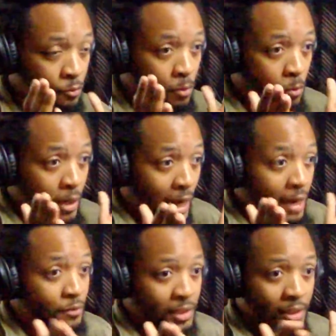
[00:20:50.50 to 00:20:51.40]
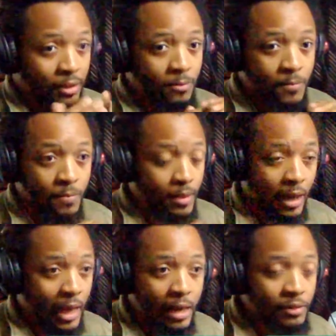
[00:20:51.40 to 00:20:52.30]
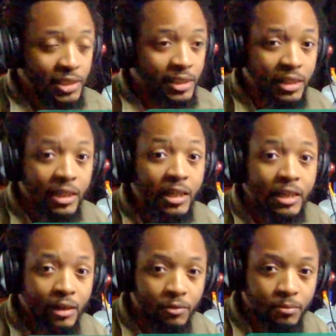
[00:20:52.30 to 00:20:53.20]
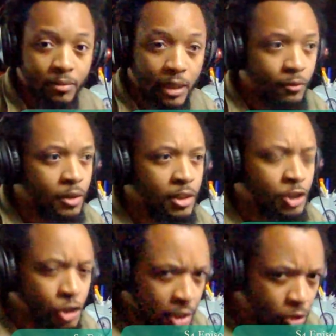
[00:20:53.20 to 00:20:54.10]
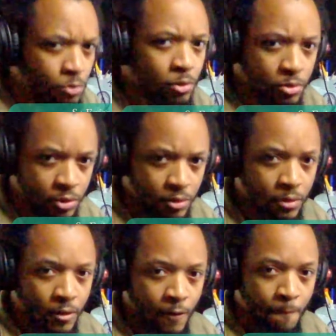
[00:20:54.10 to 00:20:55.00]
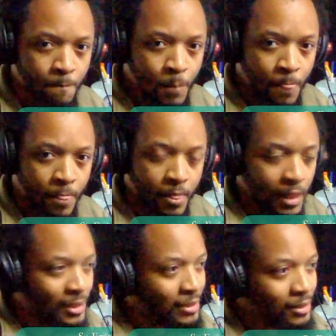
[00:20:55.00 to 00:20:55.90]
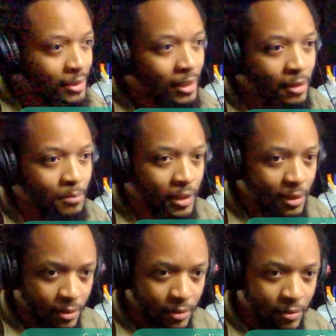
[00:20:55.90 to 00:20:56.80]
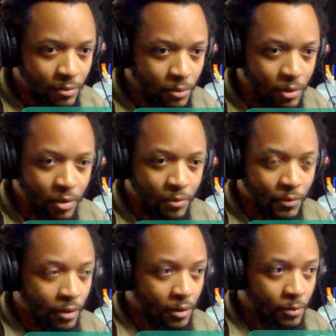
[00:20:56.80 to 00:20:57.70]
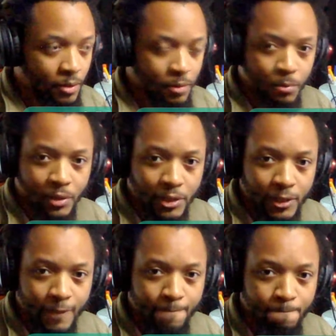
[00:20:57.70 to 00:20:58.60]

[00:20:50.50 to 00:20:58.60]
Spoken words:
what I've seen, I haven't seen any of them. Even the generals that sit up there with the president